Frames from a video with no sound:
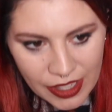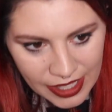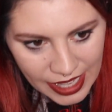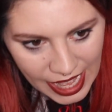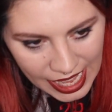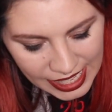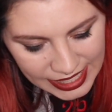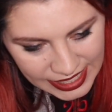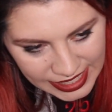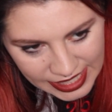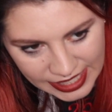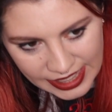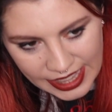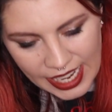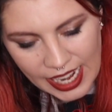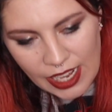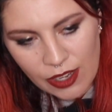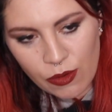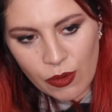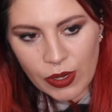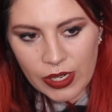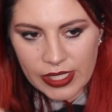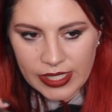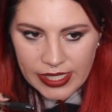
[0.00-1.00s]
the last thing that
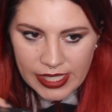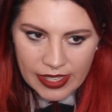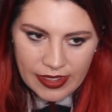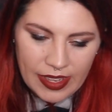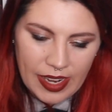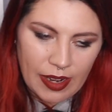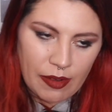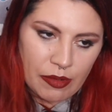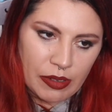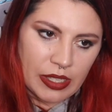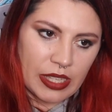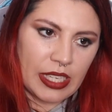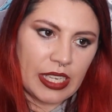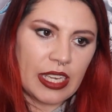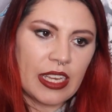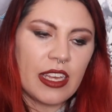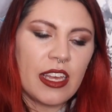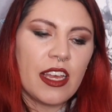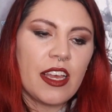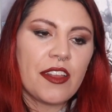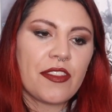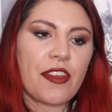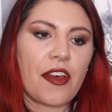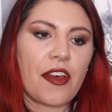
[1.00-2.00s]
I want to say that I really
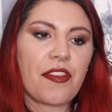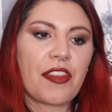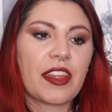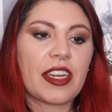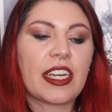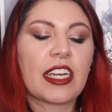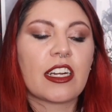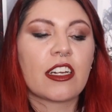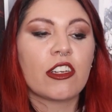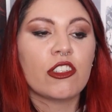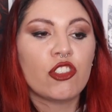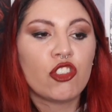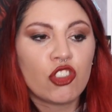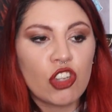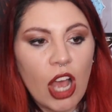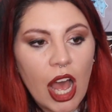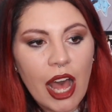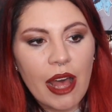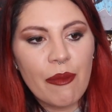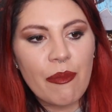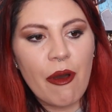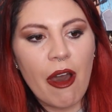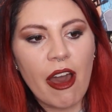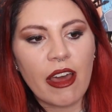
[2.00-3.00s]
thought they did a good
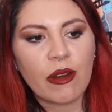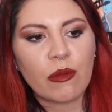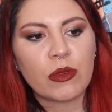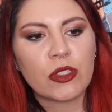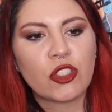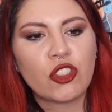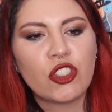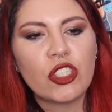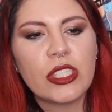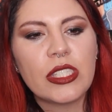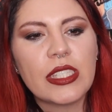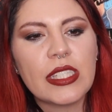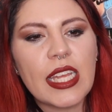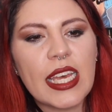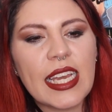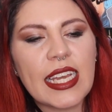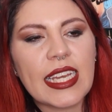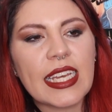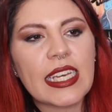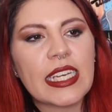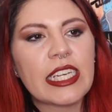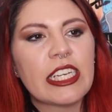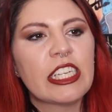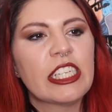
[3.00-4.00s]
job on was just like
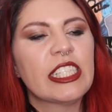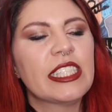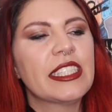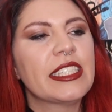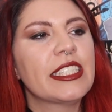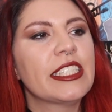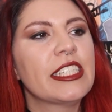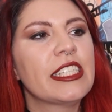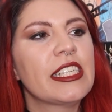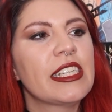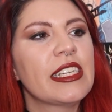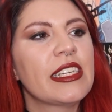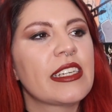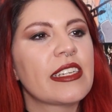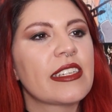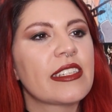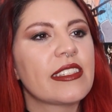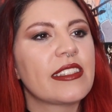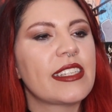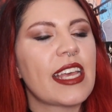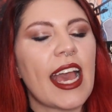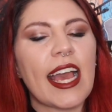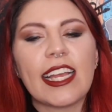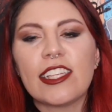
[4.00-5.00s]

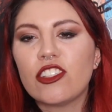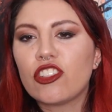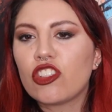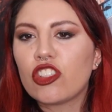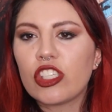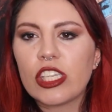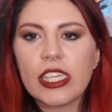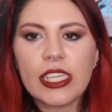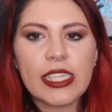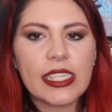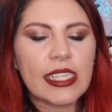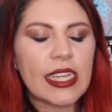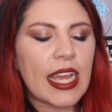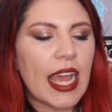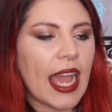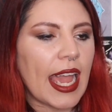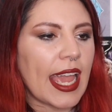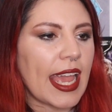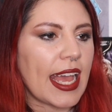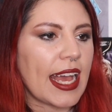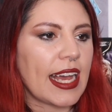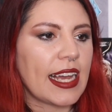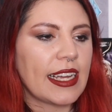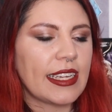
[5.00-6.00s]
tension,
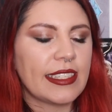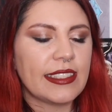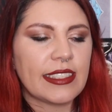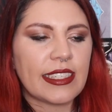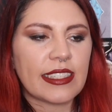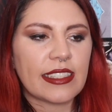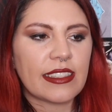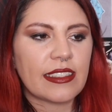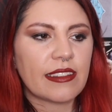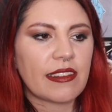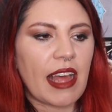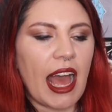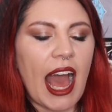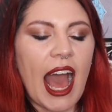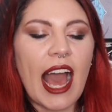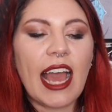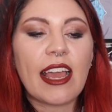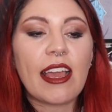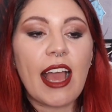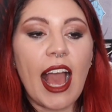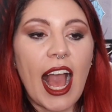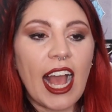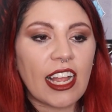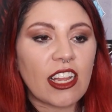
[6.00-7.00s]
and
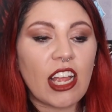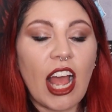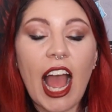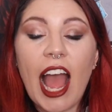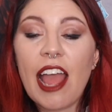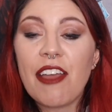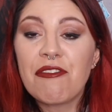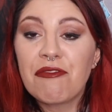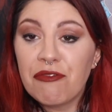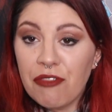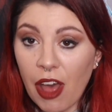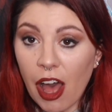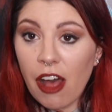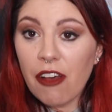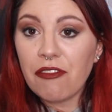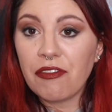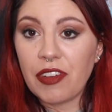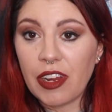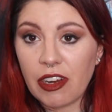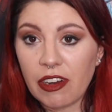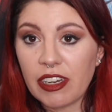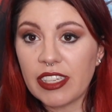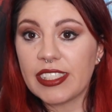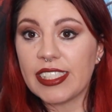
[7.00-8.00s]
I felt
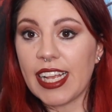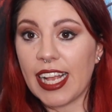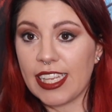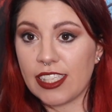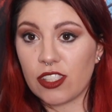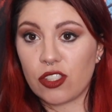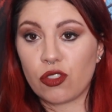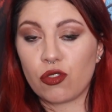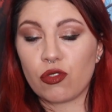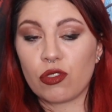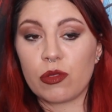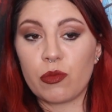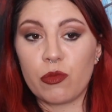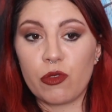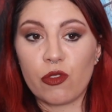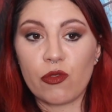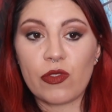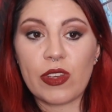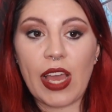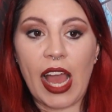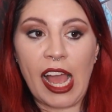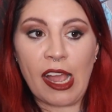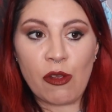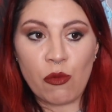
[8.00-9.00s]
very tense through the
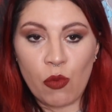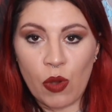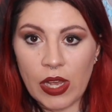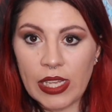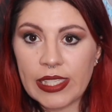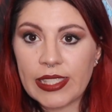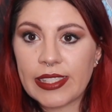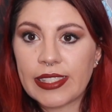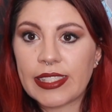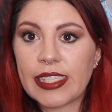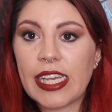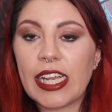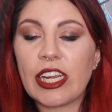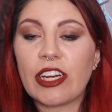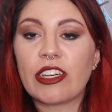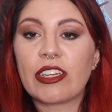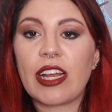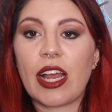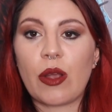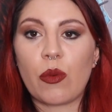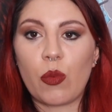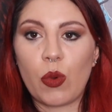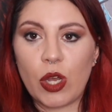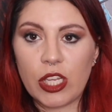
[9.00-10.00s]
movie. I was scared.
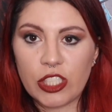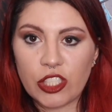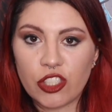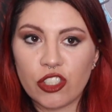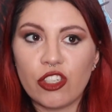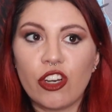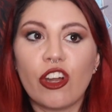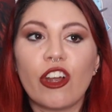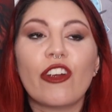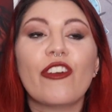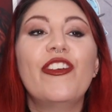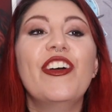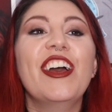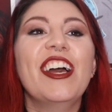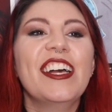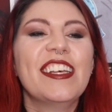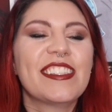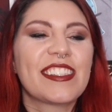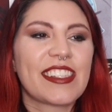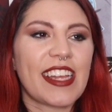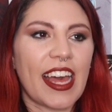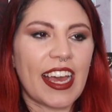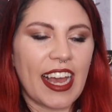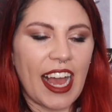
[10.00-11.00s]
I was
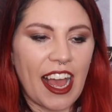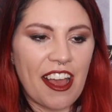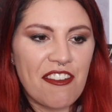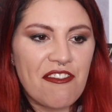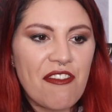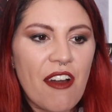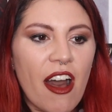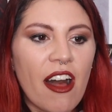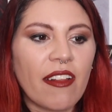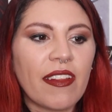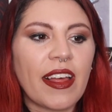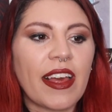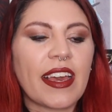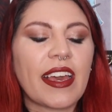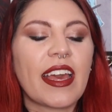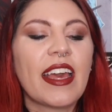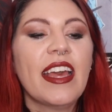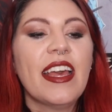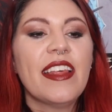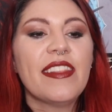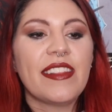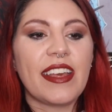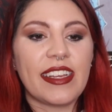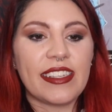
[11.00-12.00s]
nervous. Like, I felt like
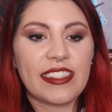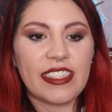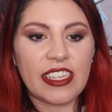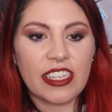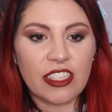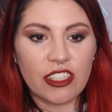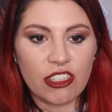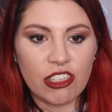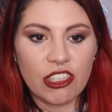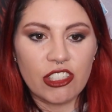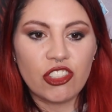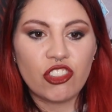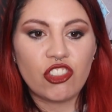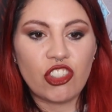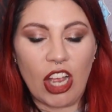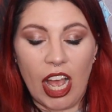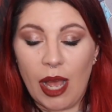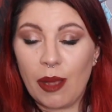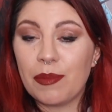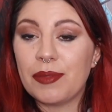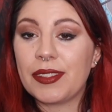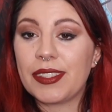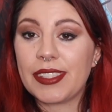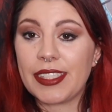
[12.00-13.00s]
they did a good
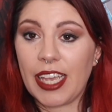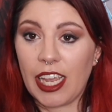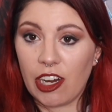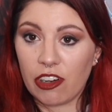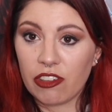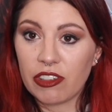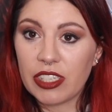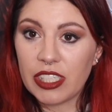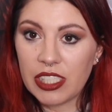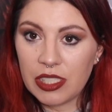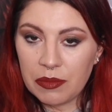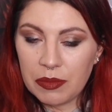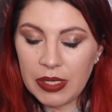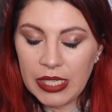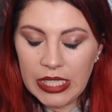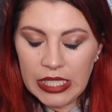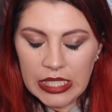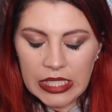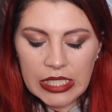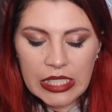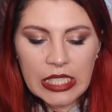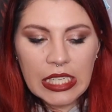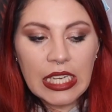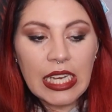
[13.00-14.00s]
job scaring
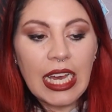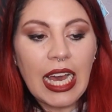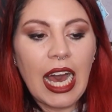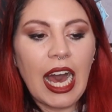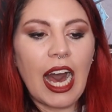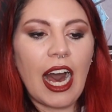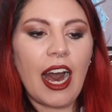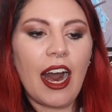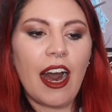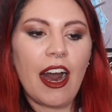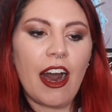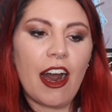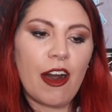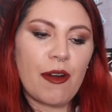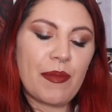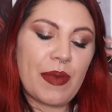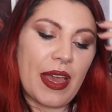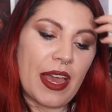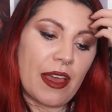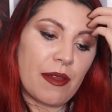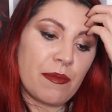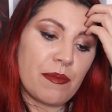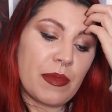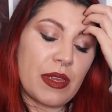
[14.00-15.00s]
me,
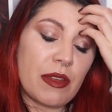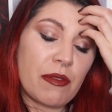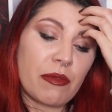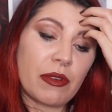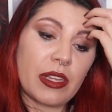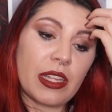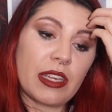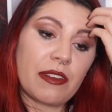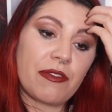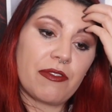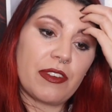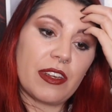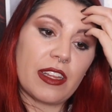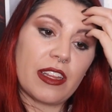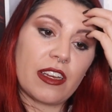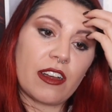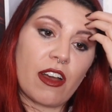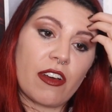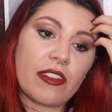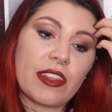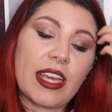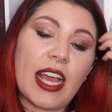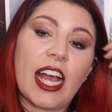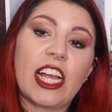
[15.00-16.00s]
and me really feeling
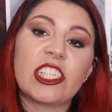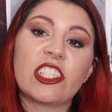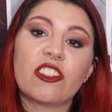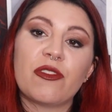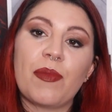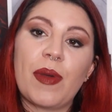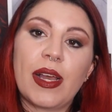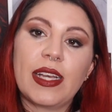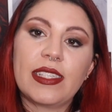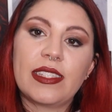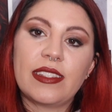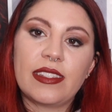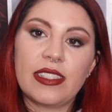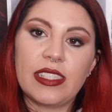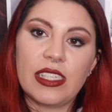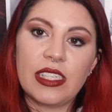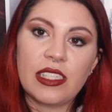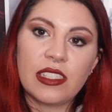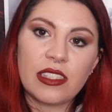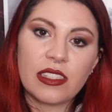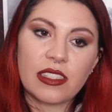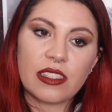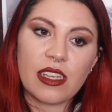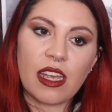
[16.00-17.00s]
on the edge of my
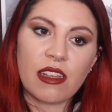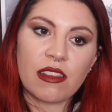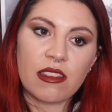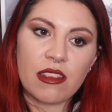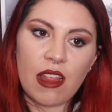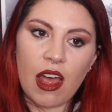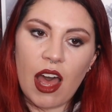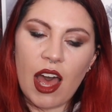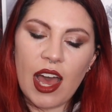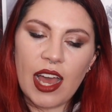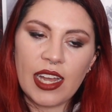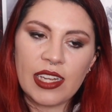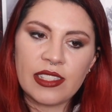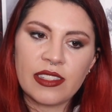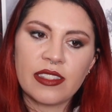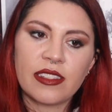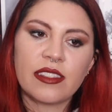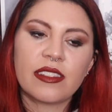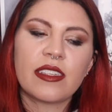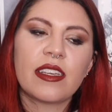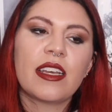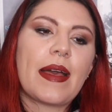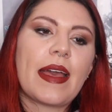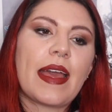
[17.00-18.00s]
seat a lot.
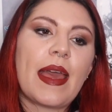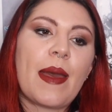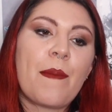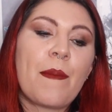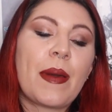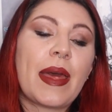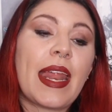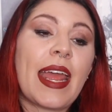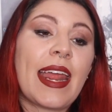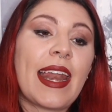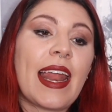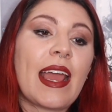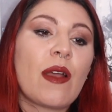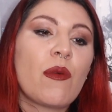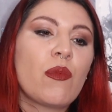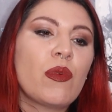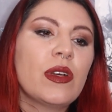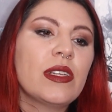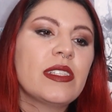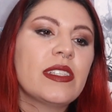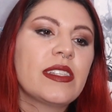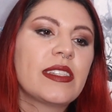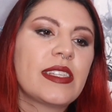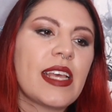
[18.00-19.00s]
And I
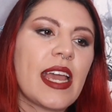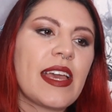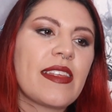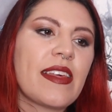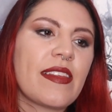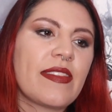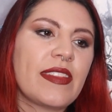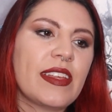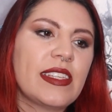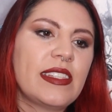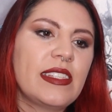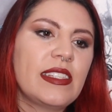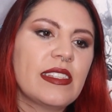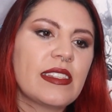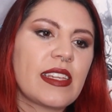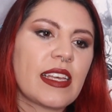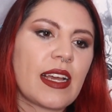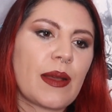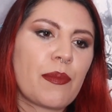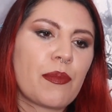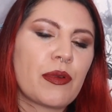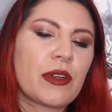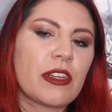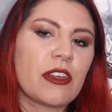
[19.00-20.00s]
will say that this is
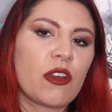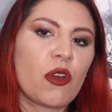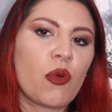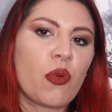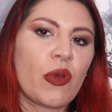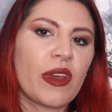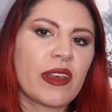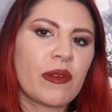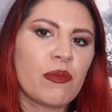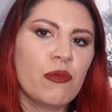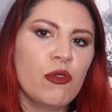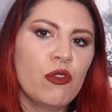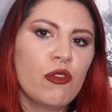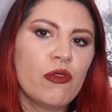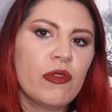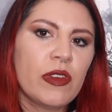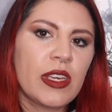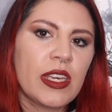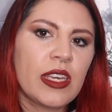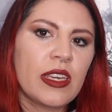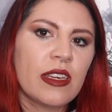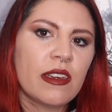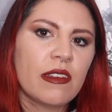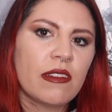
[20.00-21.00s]
like a pretty quick
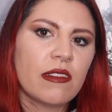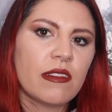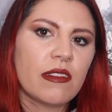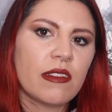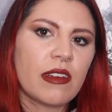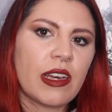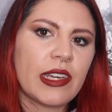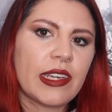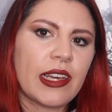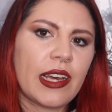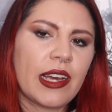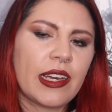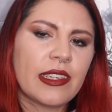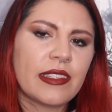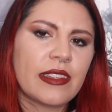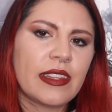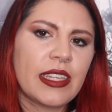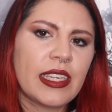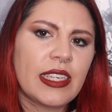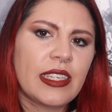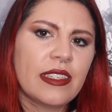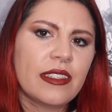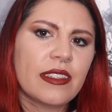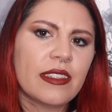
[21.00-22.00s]
movie. I
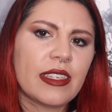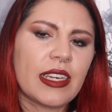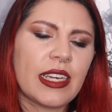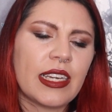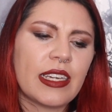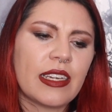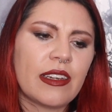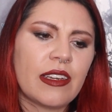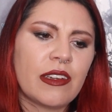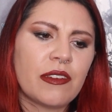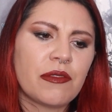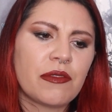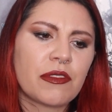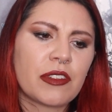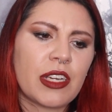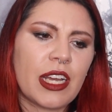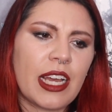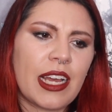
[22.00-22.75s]
think it